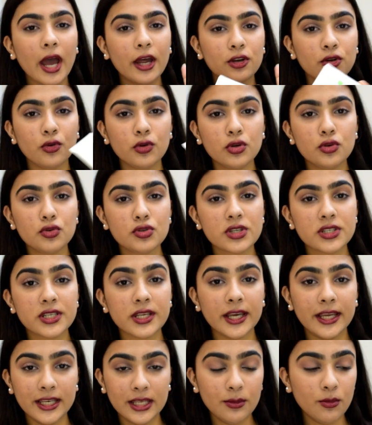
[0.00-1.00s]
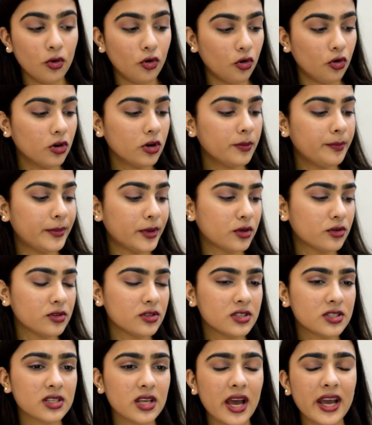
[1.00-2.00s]
I don't use it anymore
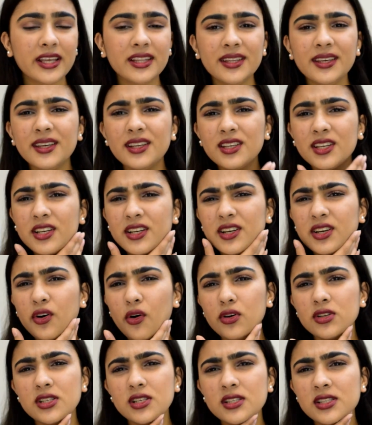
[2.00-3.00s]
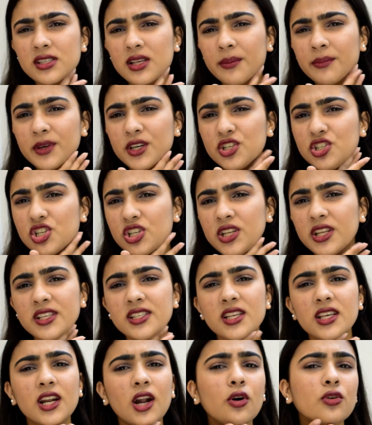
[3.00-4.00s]
because I think it causes some
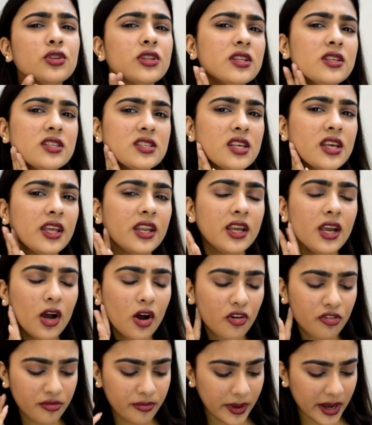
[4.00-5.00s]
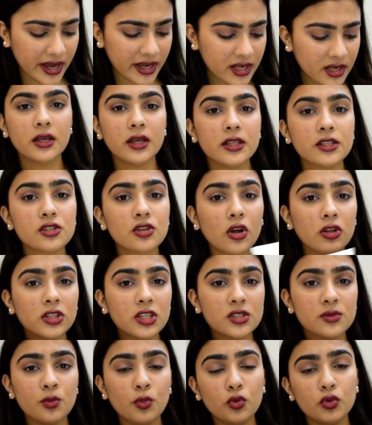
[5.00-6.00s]
itchiness around this area of mine. It's not
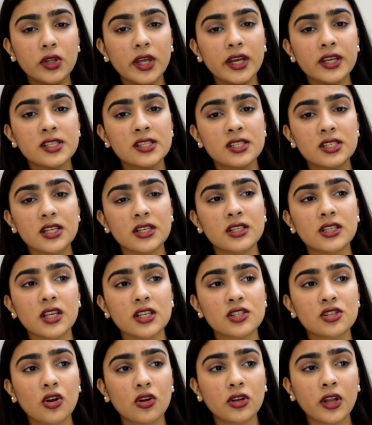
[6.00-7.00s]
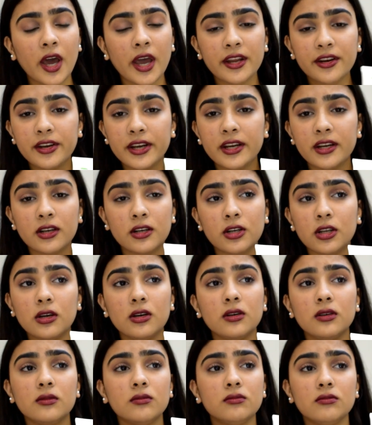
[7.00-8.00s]
the smoothest. It does not hydrate
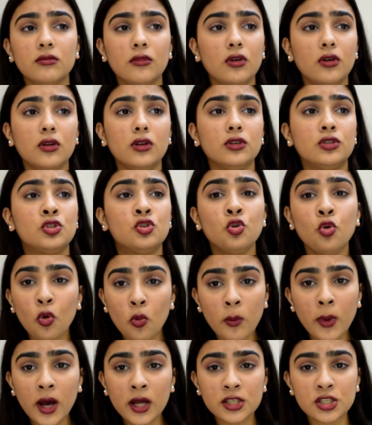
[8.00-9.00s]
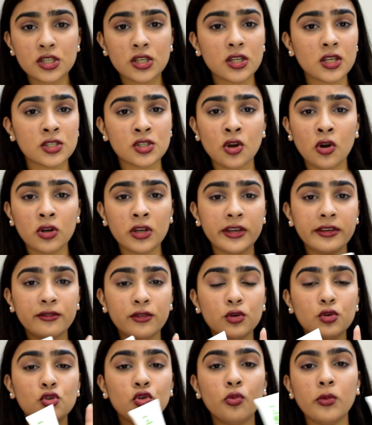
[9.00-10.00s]
too much. It does not give
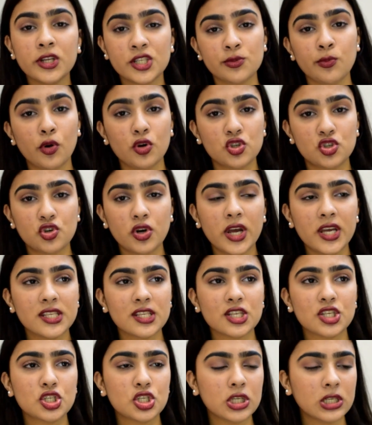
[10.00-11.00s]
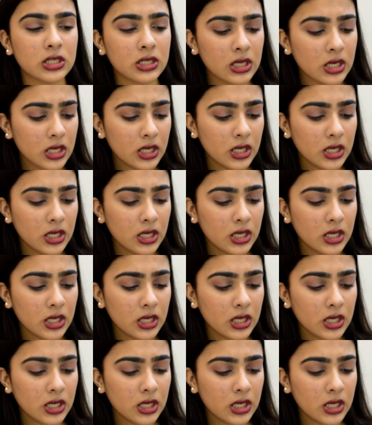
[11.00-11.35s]
you too much moisturization.